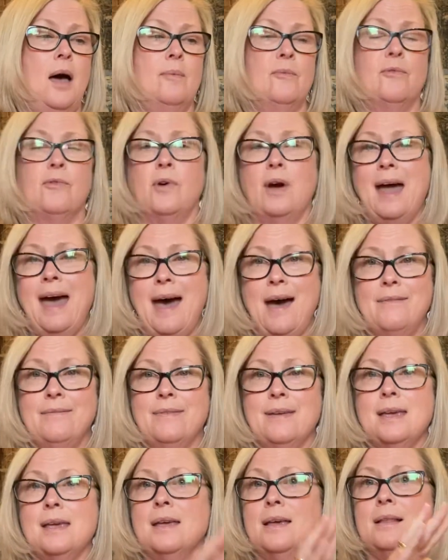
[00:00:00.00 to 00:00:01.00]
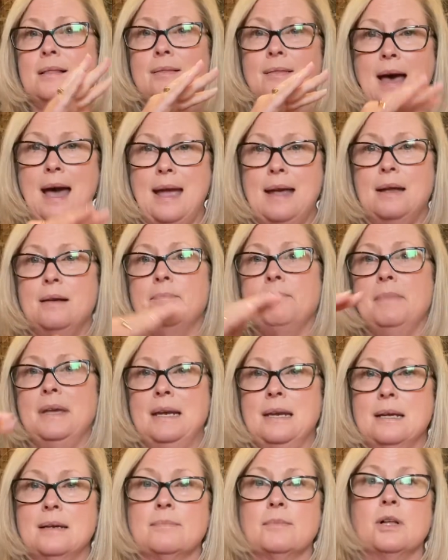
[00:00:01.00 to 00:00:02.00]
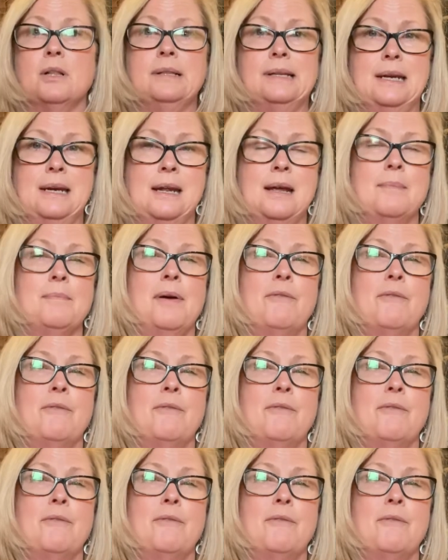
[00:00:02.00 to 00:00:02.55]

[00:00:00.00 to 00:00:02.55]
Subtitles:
for heavy, light, medium cleaning.